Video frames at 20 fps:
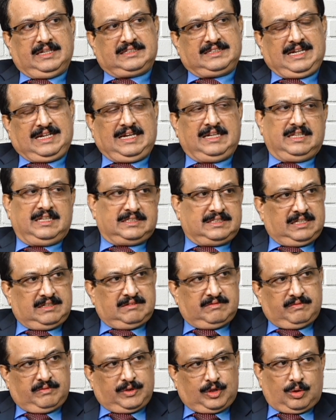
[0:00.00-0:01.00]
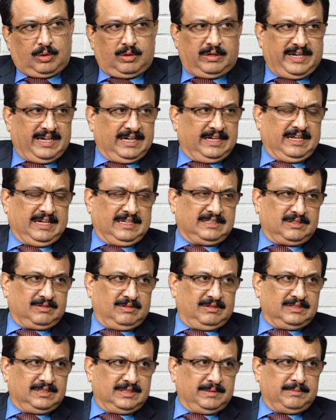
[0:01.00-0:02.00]
and this withholding tax
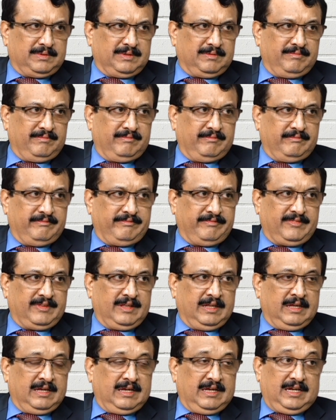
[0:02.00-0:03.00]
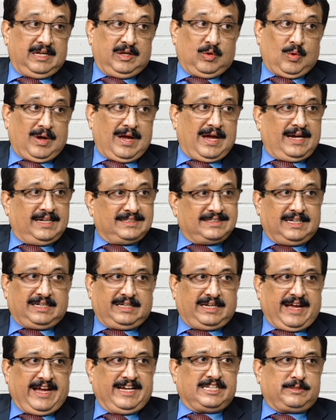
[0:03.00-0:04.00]
concept. Now as a
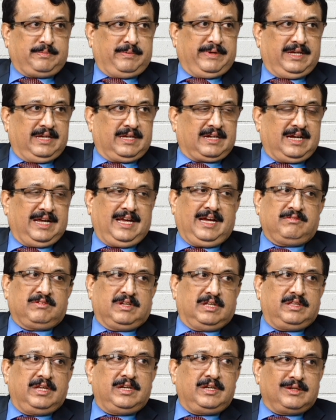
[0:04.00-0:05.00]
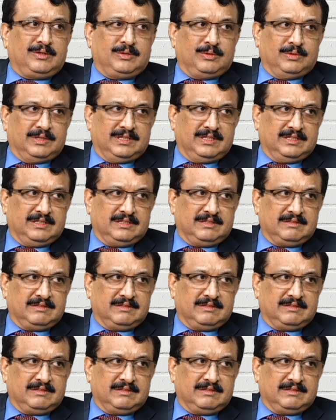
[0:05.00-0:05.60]
taxpayer, I have nothing to do in this.